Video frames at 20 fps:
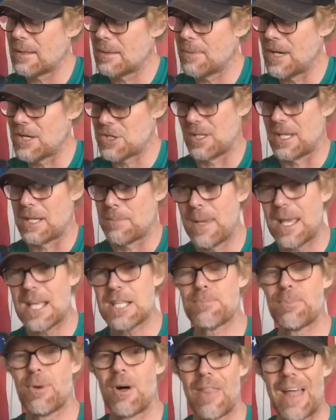Major League
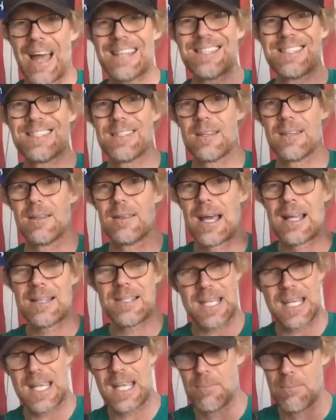Baseball, that's
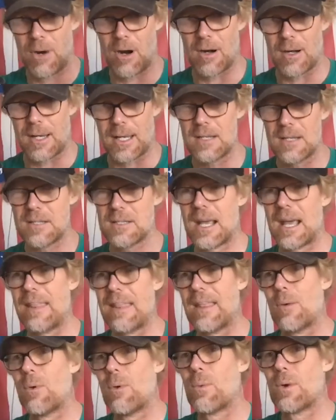in market.
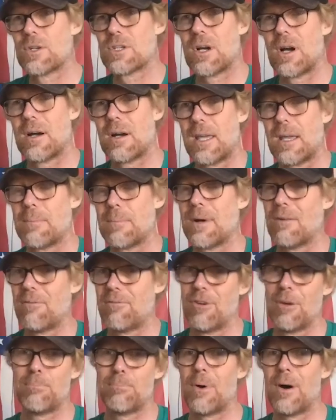And then when we're talking about
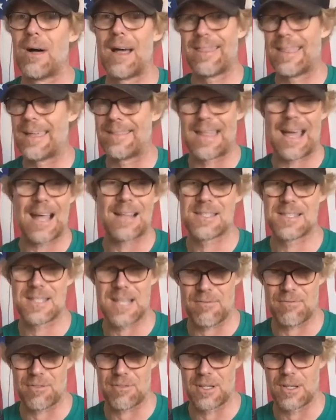football, I think that's
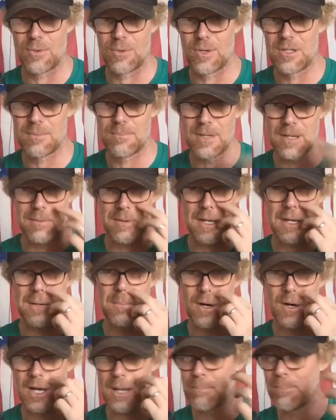definitely going to be in
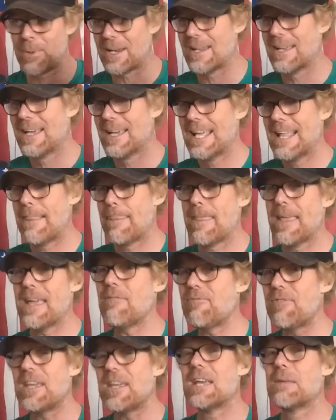market. But
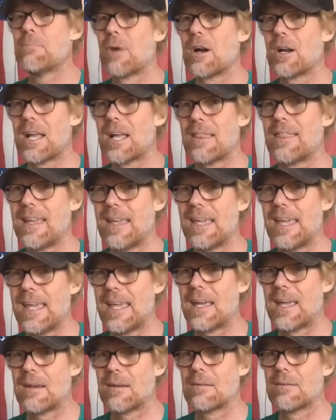if the in-market thing
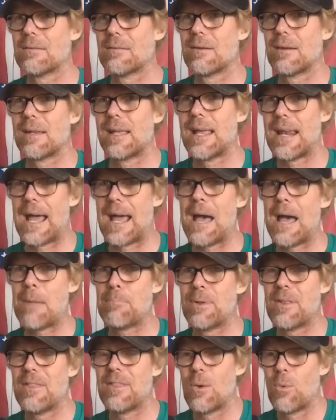can't
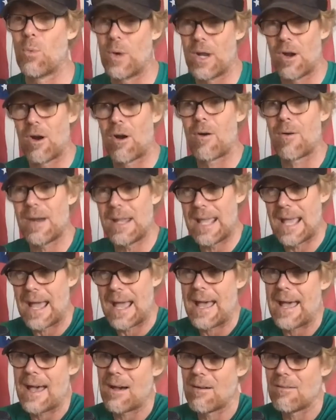happen, then we already
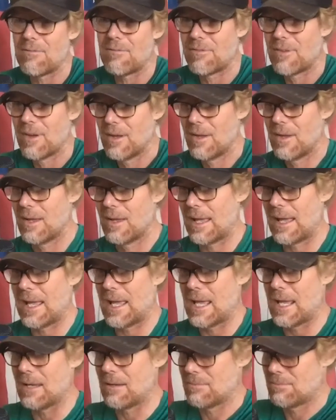have
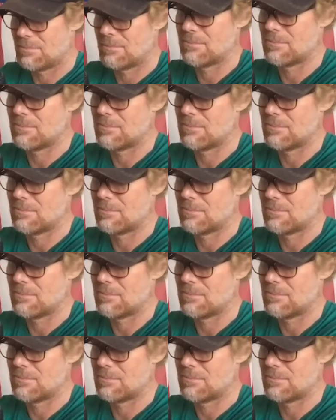a